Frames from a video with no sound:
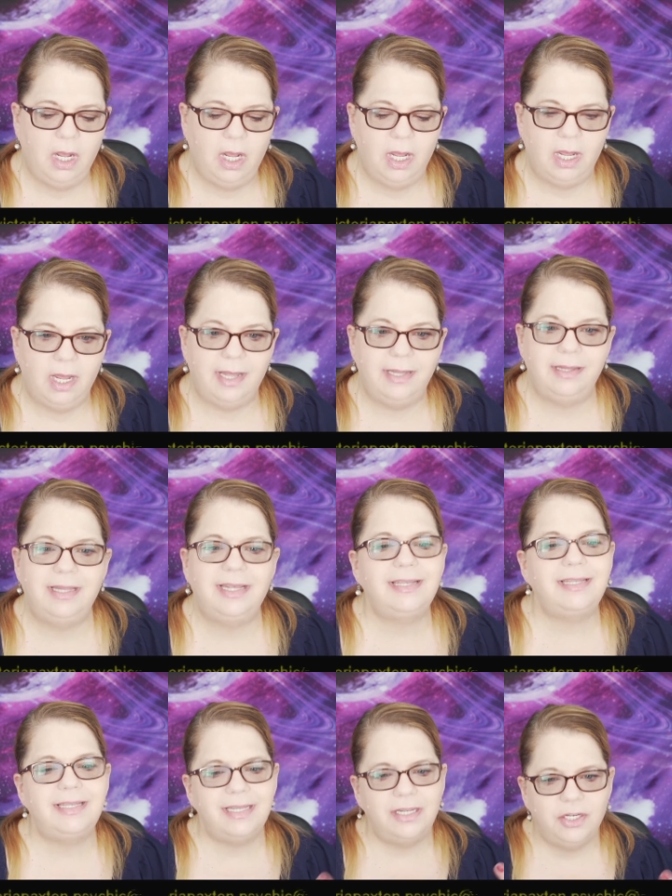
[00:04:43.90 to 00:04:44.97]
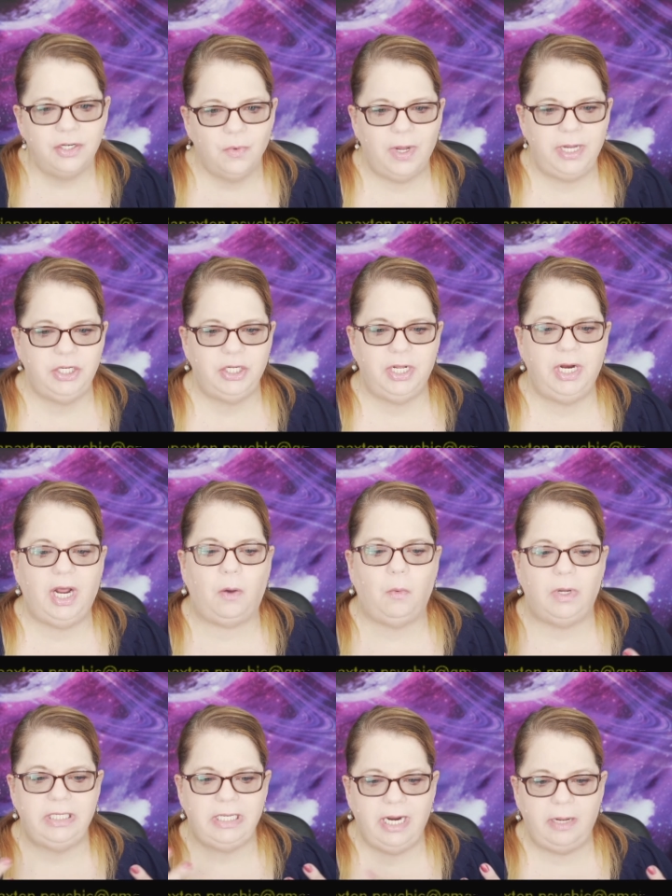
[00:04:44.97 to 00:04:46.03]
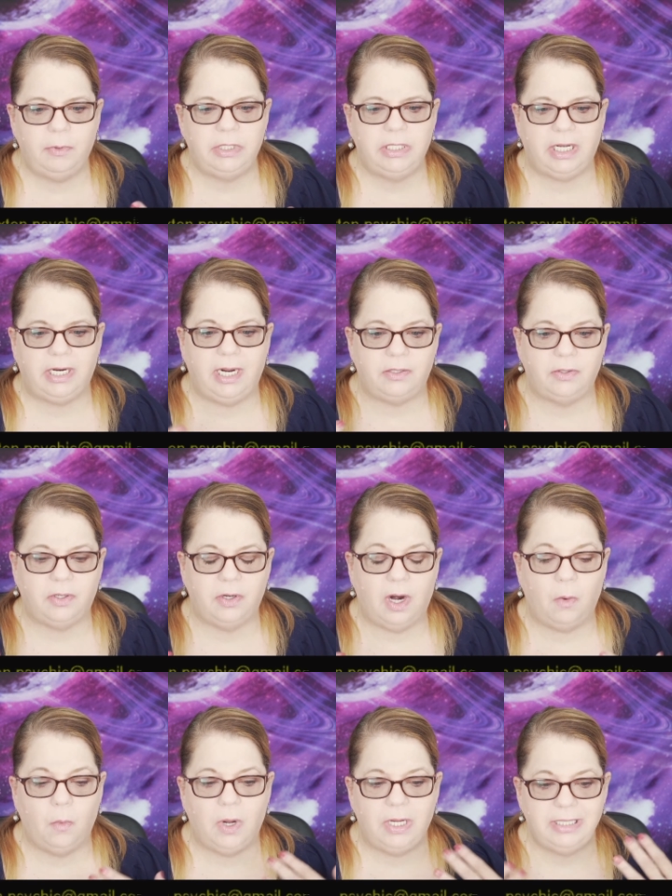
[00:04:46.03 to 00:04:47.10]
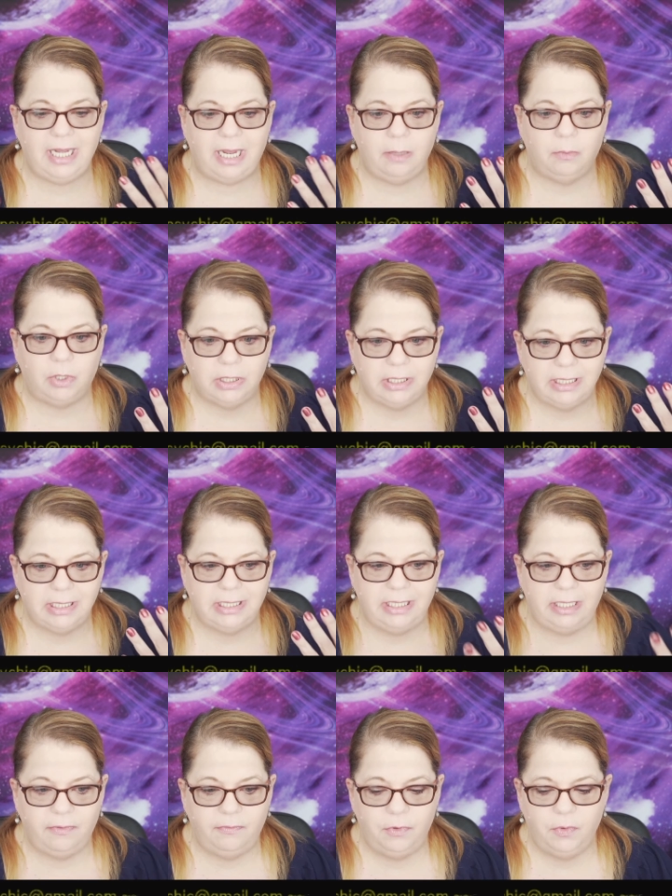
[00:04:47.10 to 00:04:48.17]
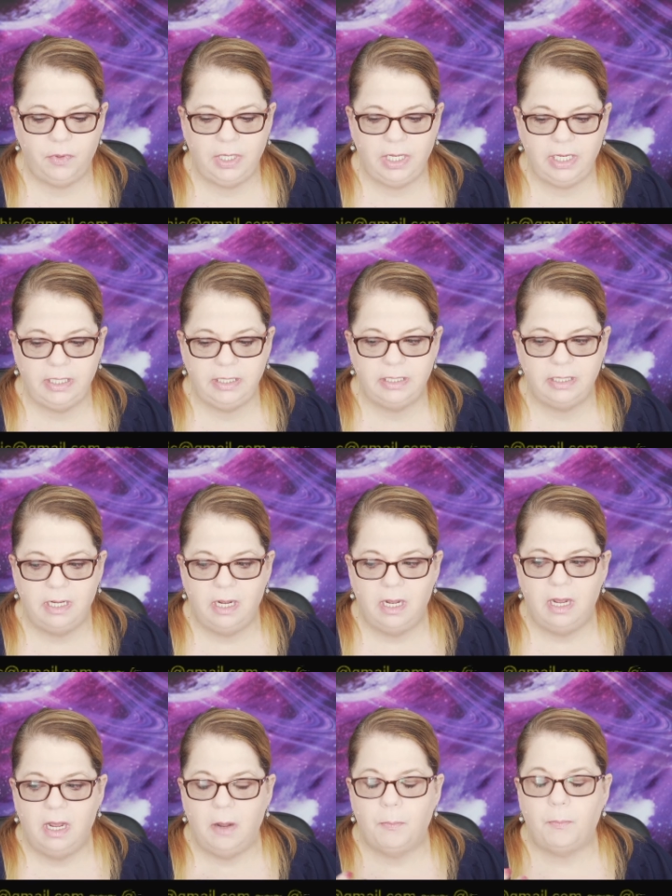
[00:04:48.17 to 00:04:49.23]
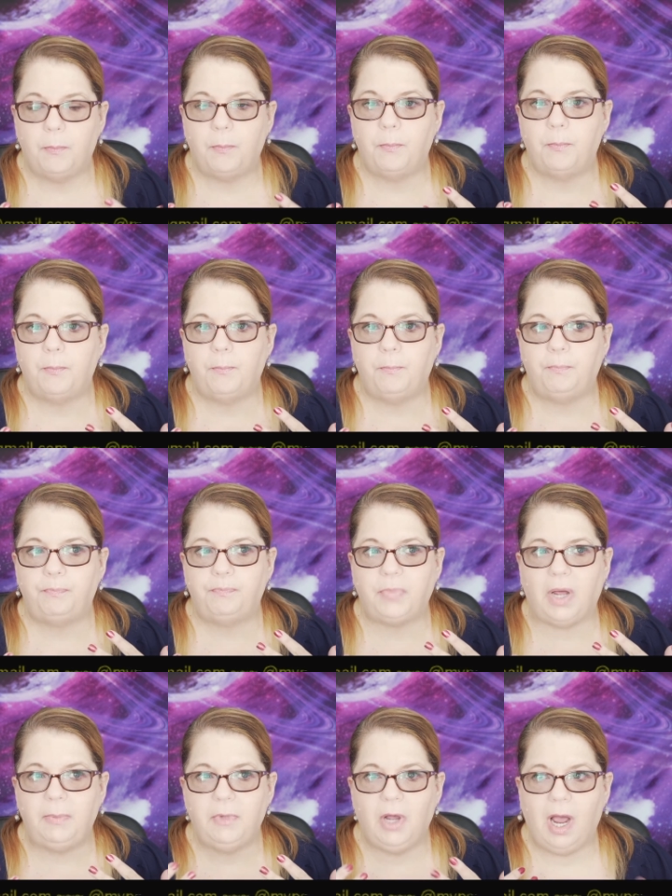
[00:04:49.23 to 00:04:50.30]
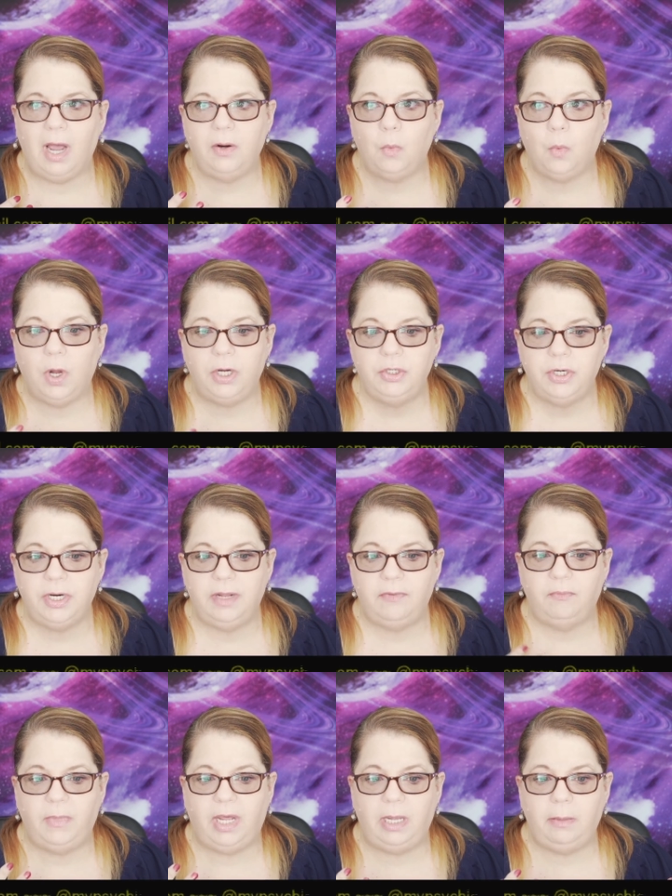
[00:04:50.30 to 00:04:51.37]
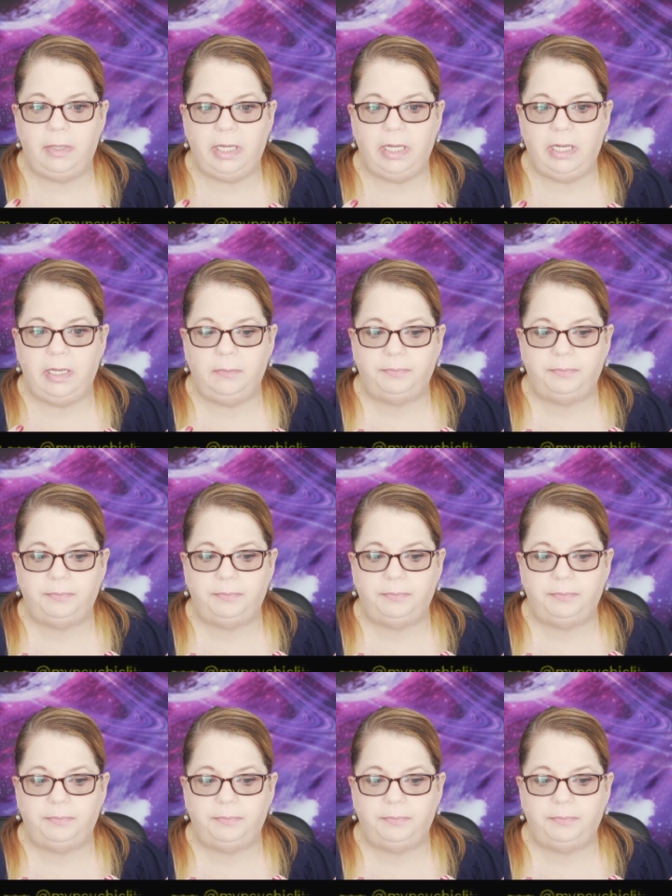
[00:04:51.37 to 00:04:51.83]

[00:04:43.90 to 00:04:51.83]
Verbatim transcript: in this situation, I wasn't able to connect with her. I was able to see a few things. I'm kind of wondering if maybe